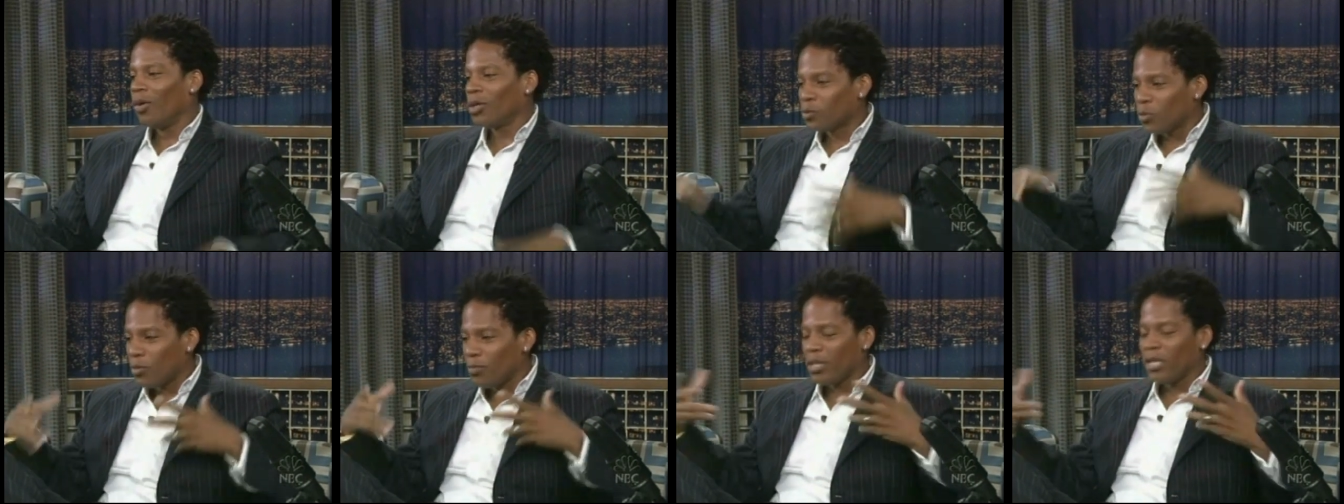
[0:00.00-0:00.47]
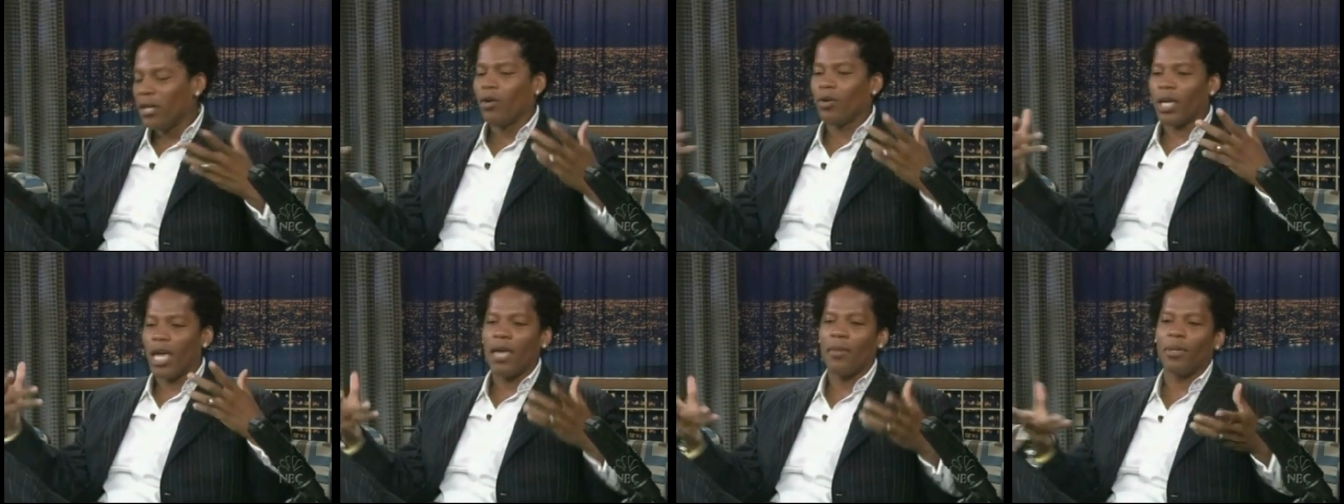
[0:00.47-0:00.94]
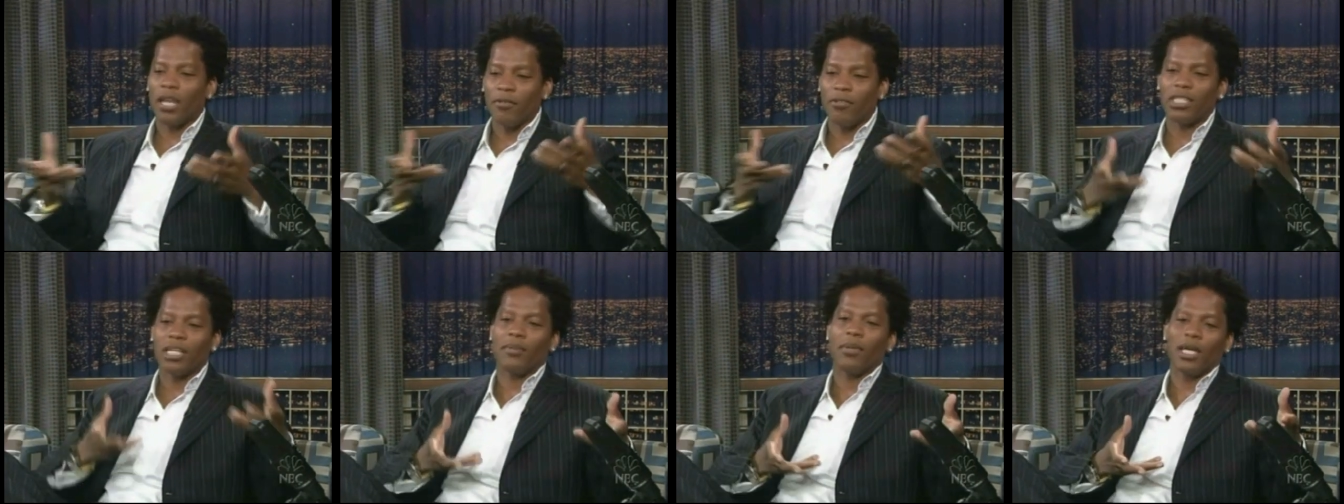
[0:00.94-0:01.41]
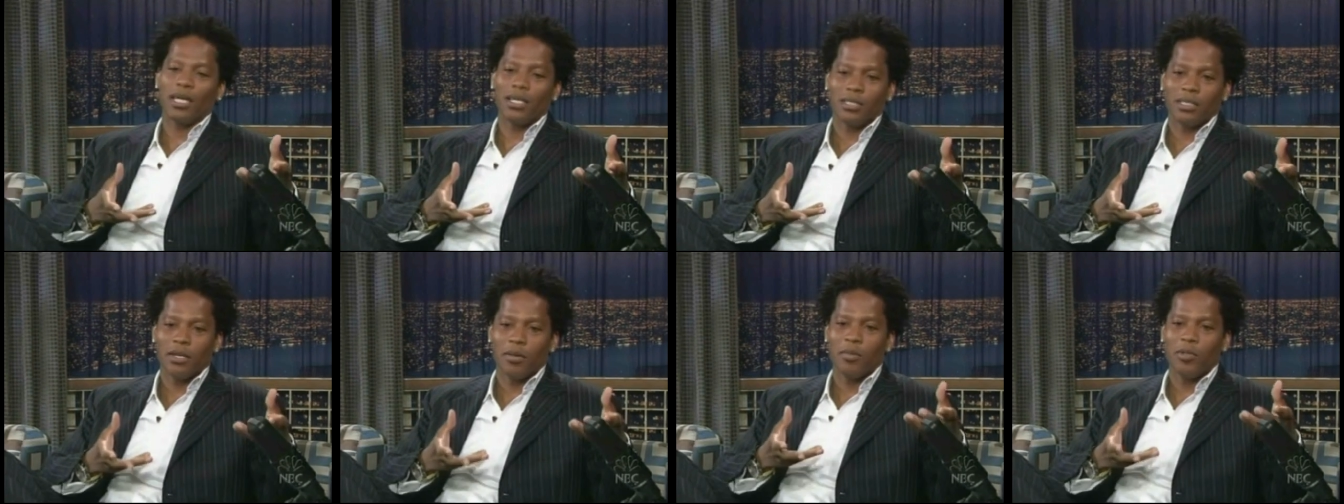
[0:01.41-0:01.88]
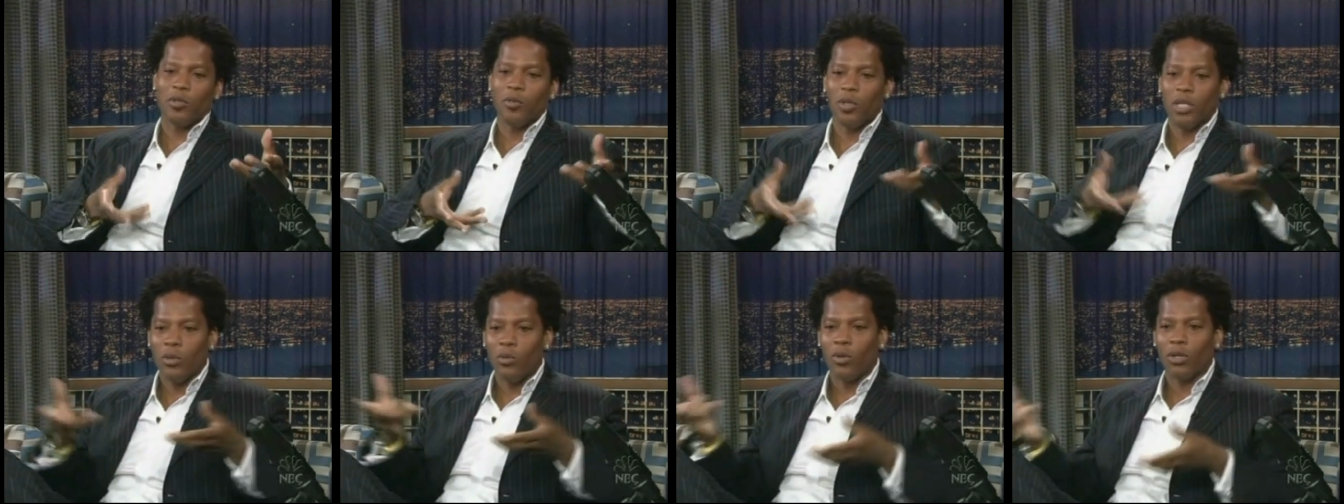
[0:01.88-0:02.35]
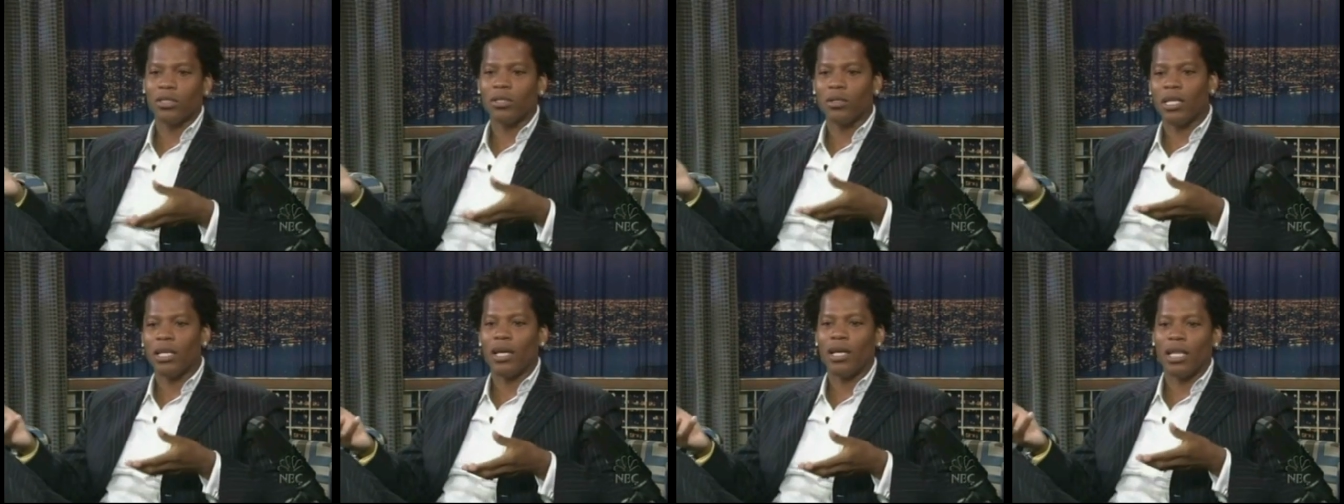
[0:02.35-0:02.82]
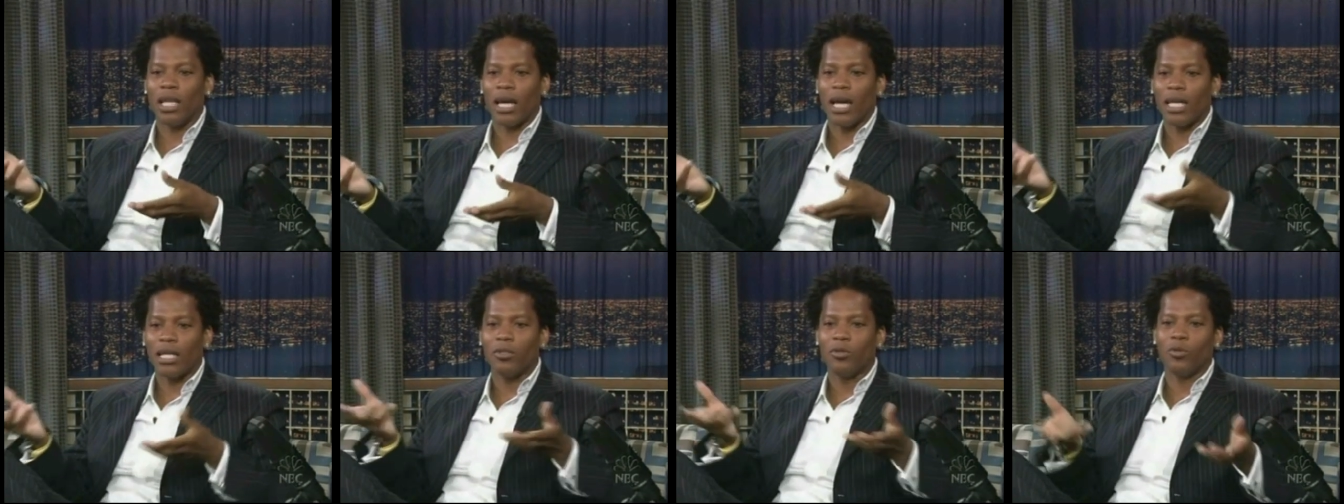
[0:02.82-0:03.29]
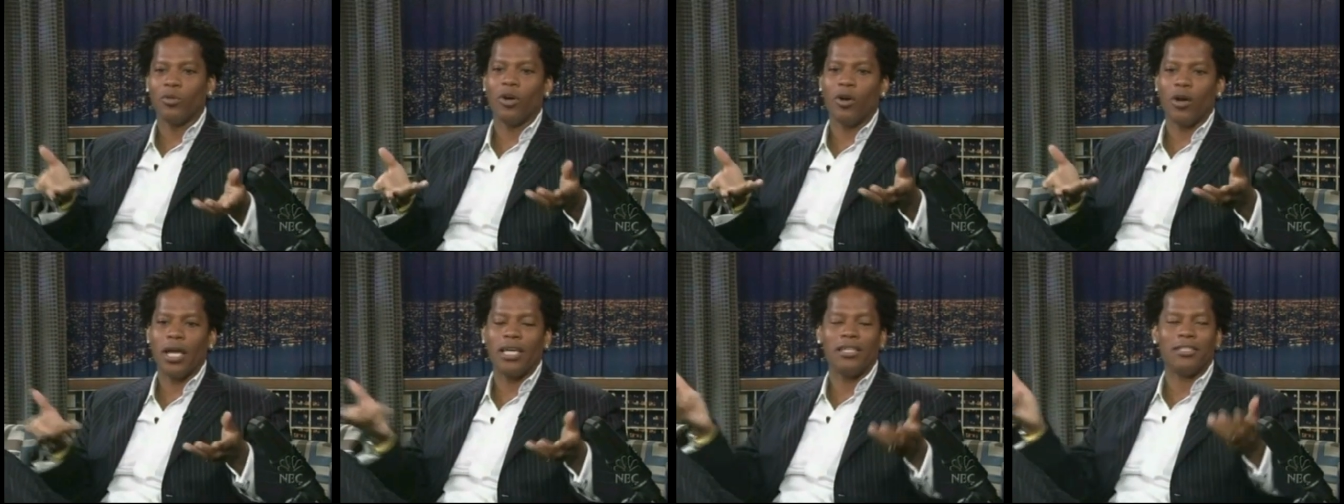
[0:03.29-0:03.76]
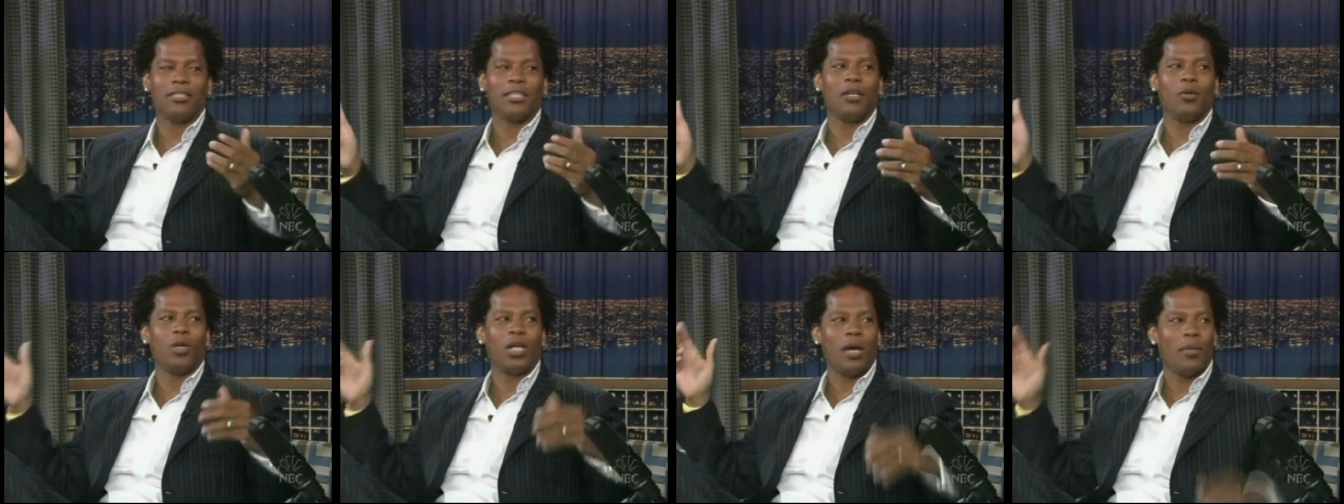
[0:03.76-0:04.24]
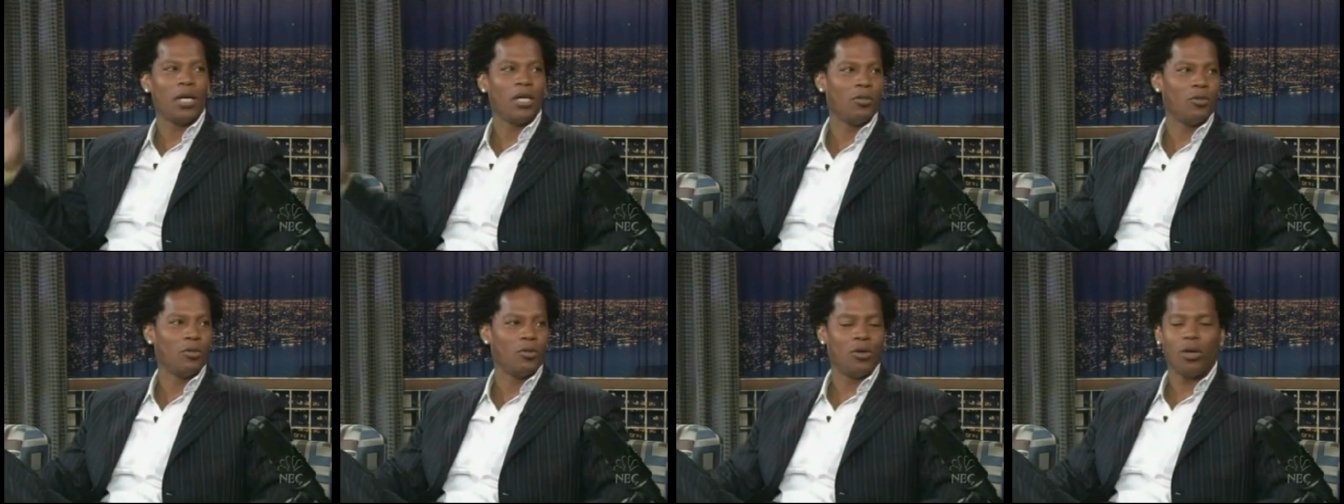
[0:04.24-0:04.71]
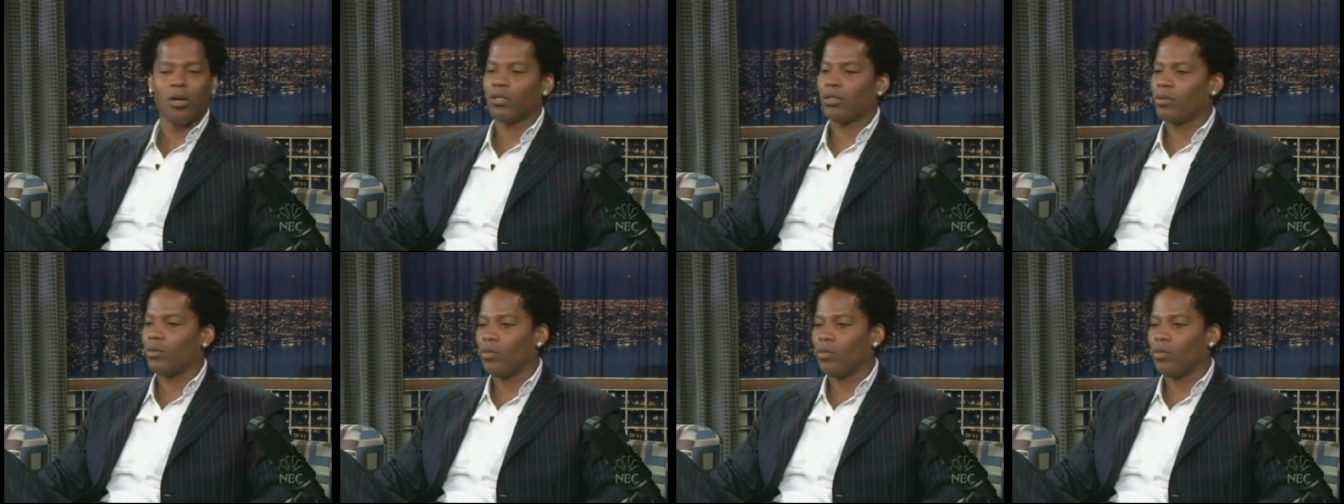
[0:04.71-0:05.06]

Which would be okay, but every time I get something new, he wants, uh, uh like I get a new car. Hey, son, when I'm gonna get a new car?